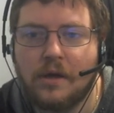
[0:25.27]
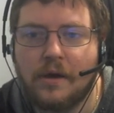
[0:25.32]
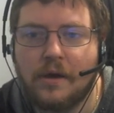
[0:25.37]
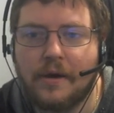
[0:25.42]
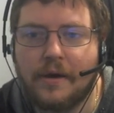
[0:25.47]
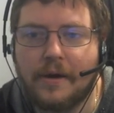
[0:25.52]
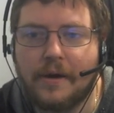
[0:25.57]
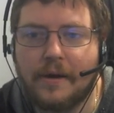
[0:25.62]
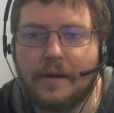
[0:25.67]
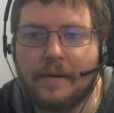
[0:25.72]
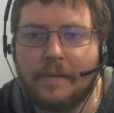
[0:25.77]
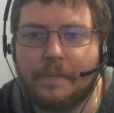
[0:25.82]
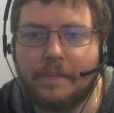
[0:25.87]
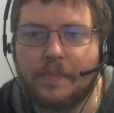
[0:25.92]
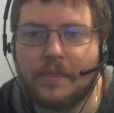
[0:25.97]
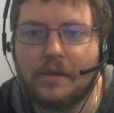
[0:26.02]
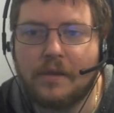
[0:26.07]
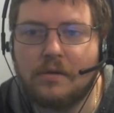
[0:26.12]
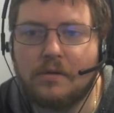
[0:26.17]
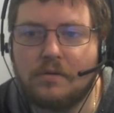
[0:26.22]

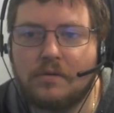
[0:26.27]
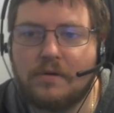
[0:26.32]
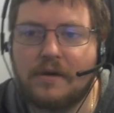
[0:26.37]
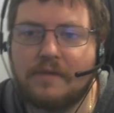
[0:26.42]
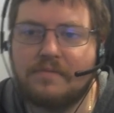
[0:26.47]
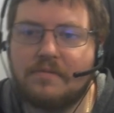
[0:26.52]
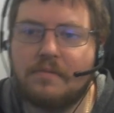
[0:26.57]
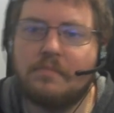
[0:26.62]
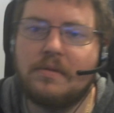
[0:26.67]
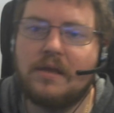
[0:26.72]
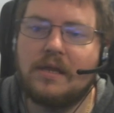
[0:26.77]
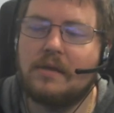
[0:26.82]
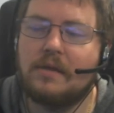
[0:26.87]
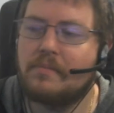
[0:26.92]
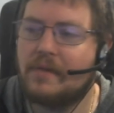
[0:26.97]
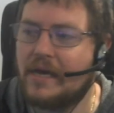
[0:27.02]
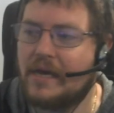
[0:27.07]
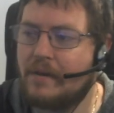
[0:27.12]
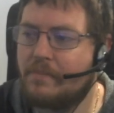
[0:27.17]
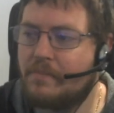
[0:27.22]
You do have a medium
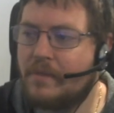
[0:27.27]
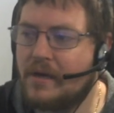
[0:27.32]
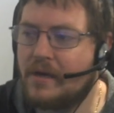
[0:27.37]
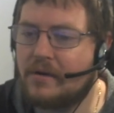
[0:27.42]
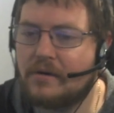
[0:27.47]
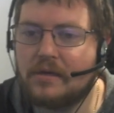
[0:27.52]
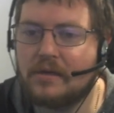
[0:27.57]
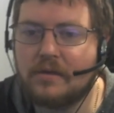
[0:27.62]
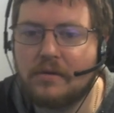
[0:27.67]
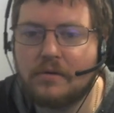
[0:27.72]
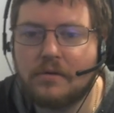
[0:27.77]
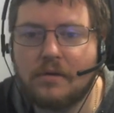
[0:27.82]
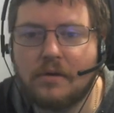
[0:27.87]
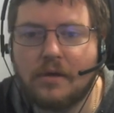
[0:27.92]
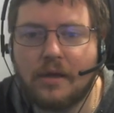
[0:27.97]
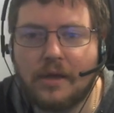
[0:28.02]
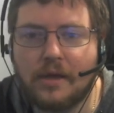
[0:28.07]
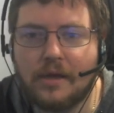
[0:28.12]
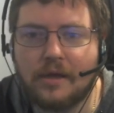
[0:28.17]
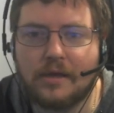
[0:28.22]
cap battery,
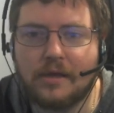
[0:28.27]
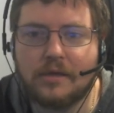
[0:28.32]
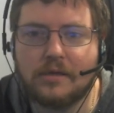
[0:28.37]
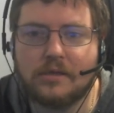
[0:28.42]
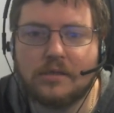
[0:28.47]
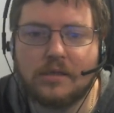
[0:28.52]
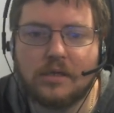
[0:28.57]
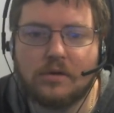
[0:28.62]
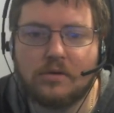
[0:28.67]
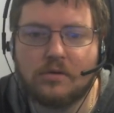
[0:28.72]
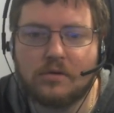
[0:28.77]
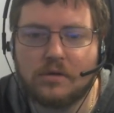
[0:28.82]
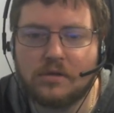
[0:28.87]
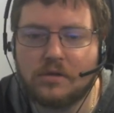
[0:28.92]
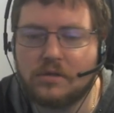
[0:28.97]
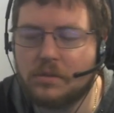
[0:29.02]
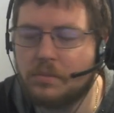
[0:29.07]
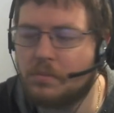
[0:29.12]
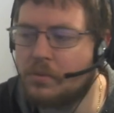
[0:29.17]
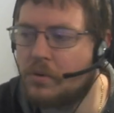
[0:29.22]
and in order
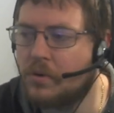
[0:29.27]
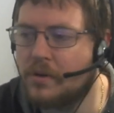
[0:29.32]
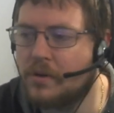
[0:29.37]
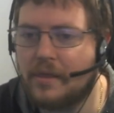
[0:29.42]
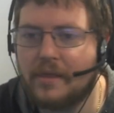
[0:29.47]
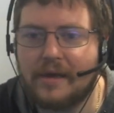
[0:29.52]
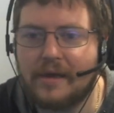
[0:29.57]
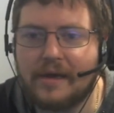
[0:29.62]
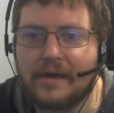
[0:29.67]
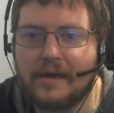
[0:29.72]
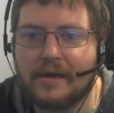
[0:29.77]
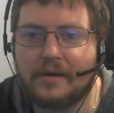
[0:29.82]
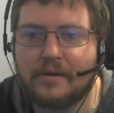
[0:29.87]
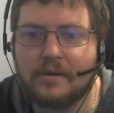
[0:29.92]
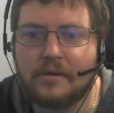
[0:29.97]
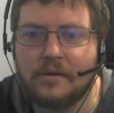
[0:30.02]
to support that,